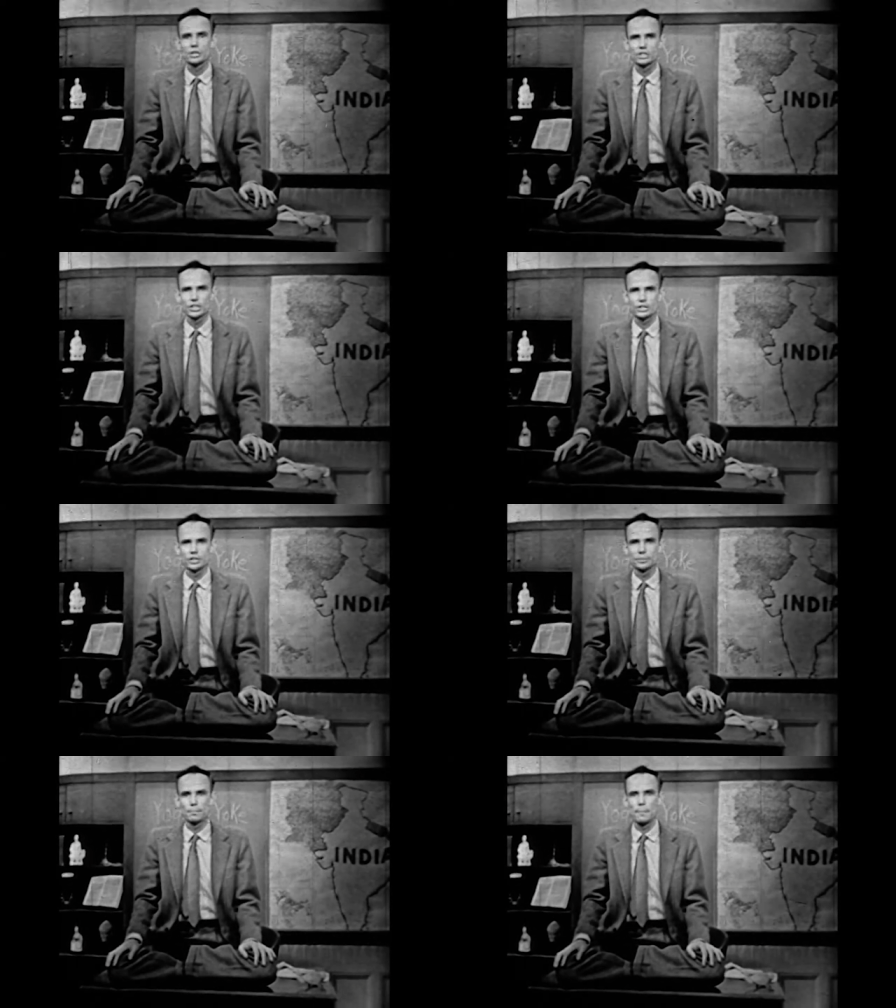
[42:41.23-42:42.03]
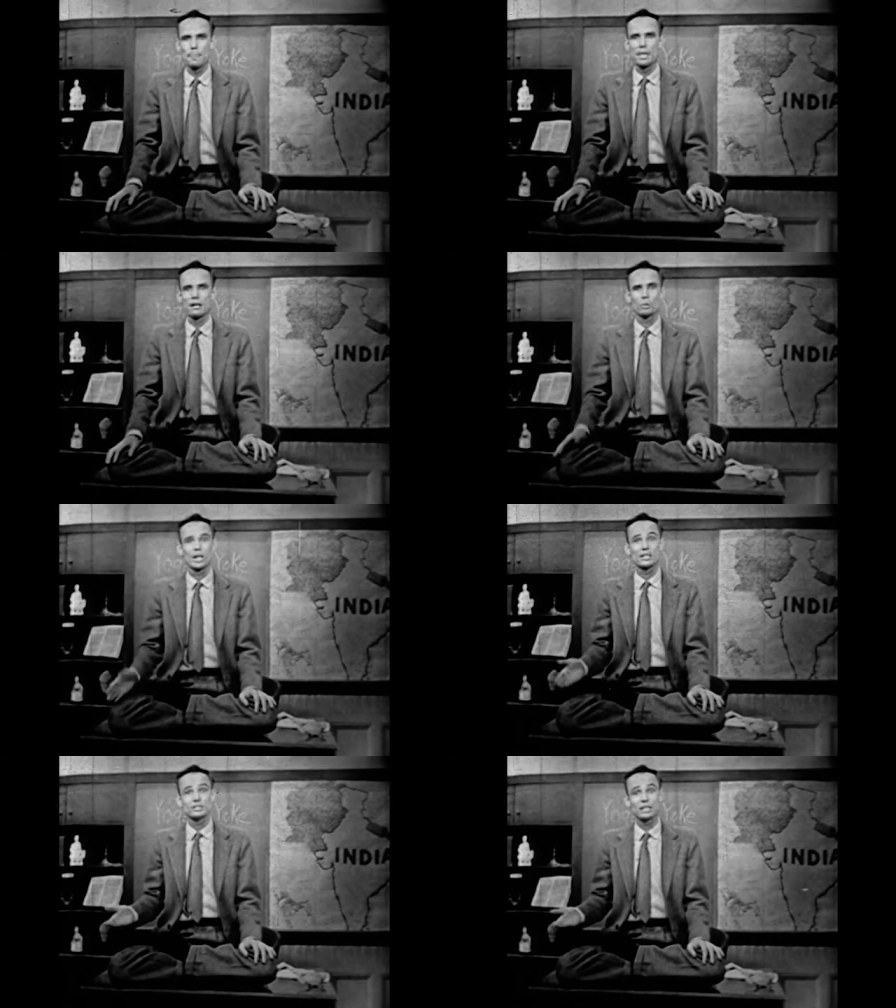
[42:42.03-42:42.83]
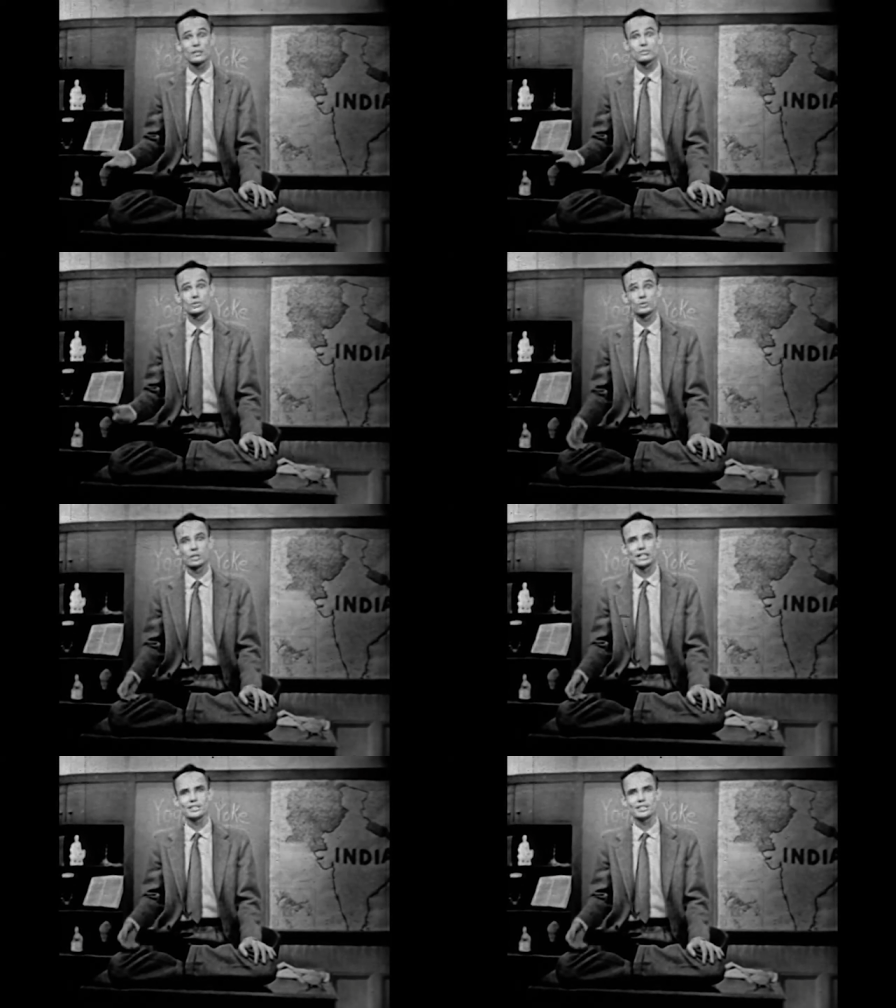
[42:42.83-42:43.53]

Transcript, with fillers: you are position. with your fashionable well, crew cut,